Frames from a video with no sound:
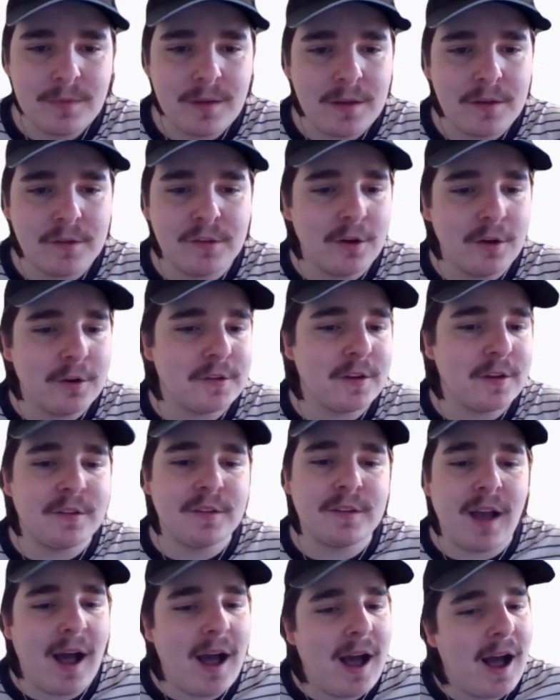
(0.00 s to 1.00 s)
Seriously,
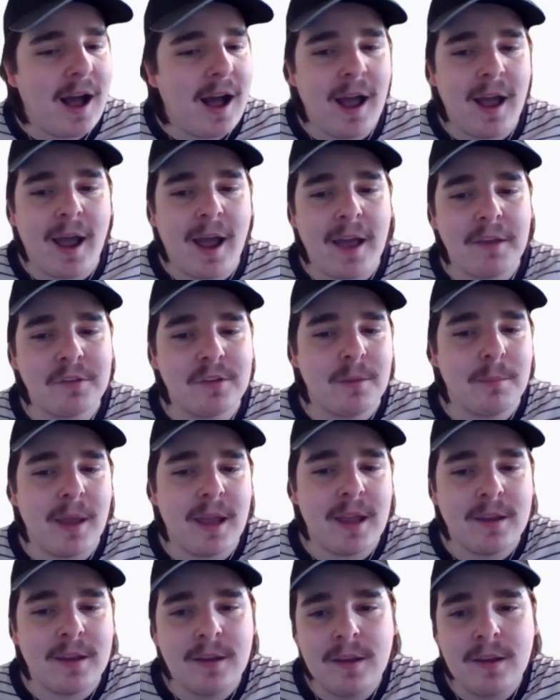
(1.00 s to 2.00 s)
Saha has to
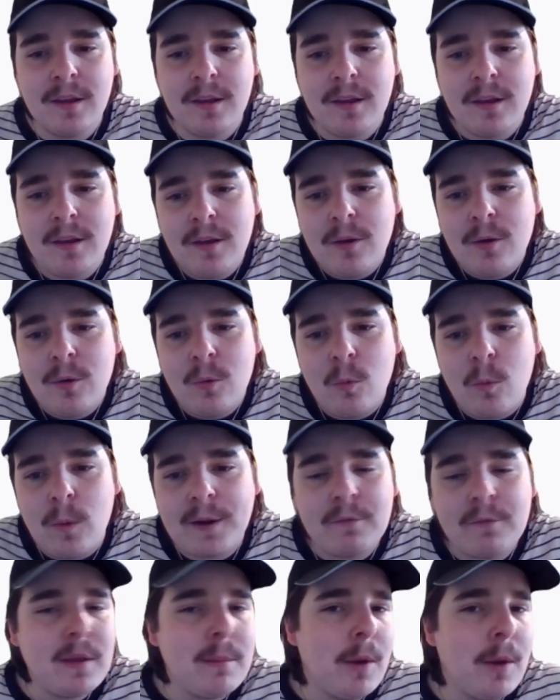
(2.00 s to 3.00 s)
be one
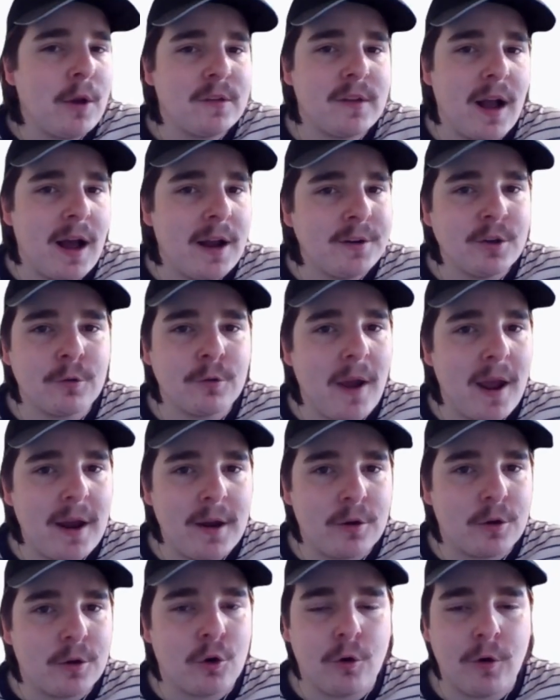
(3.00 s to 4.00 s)
of the most
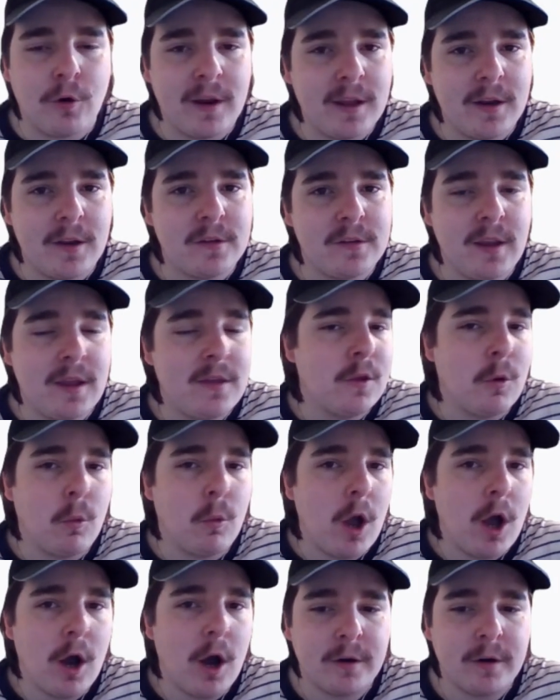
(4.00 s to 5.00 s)
underrated cricketers in the
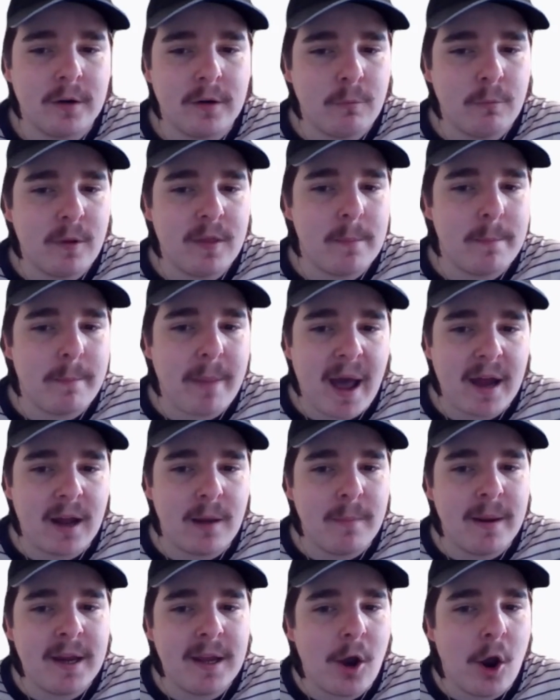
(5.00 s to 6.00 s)
world with the bat. I
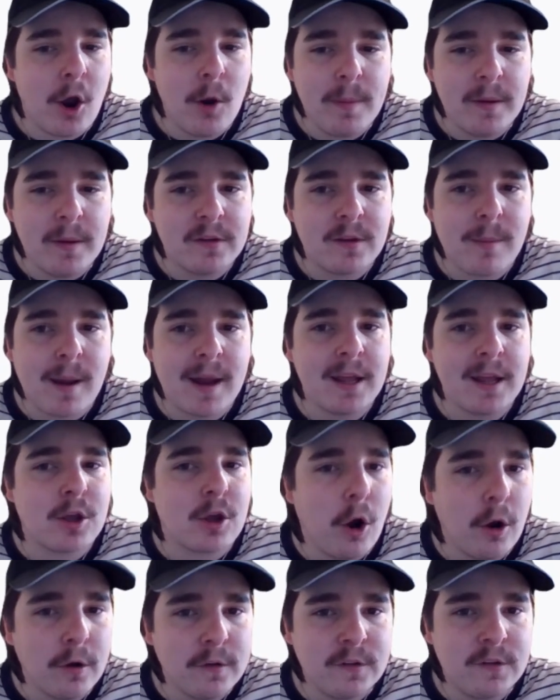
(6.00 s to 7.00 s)
mean, he opens the batting
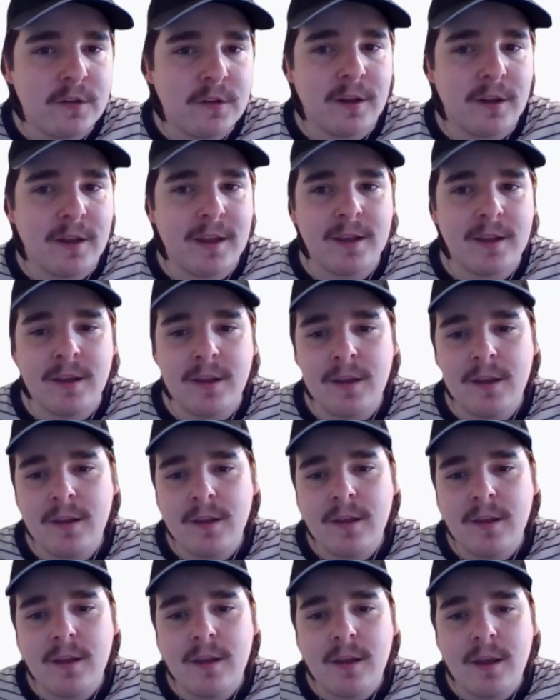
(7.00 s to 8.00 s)
constantly
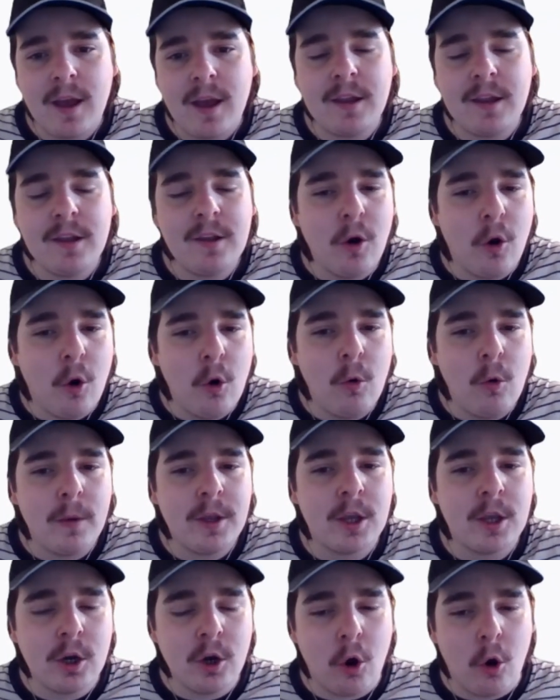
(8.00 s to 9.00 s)
and he all
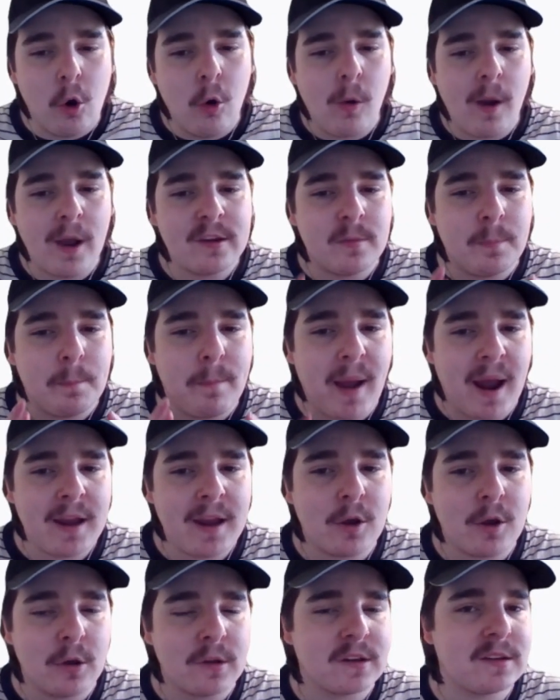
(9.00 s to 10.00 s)
you can always
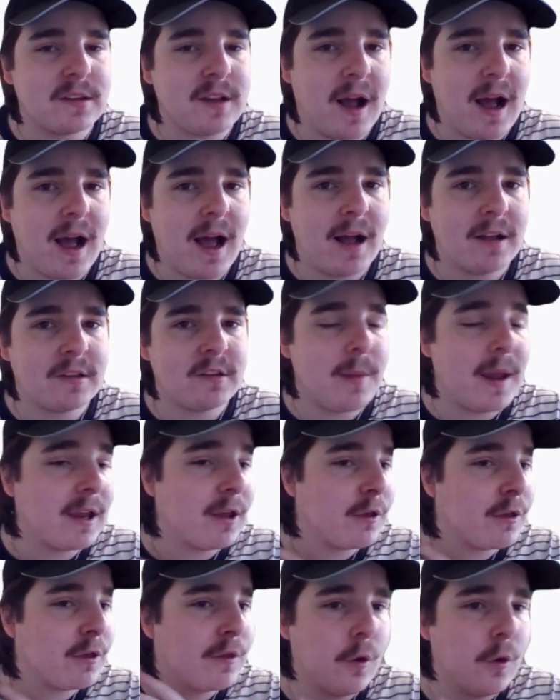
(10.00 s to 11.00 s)
bank on Saha to make
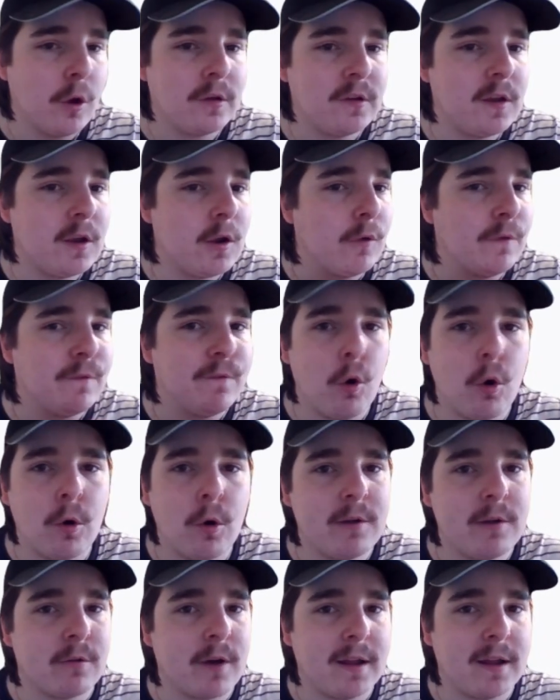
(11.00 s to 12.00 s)
a 30 or
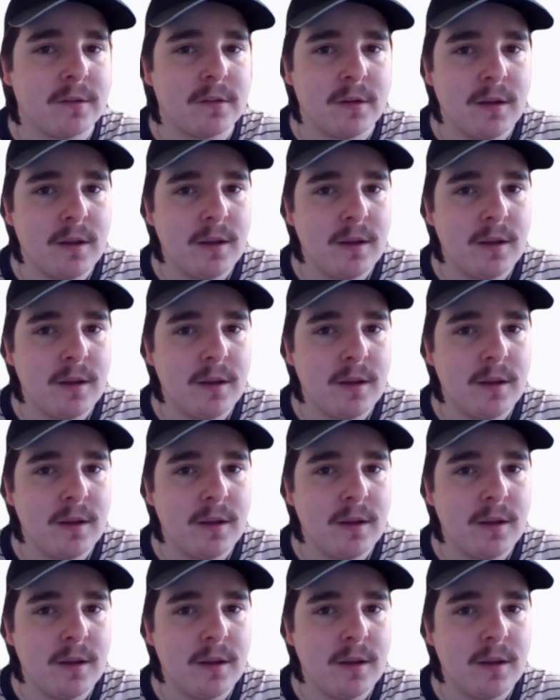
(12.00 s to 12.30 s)
40 runs.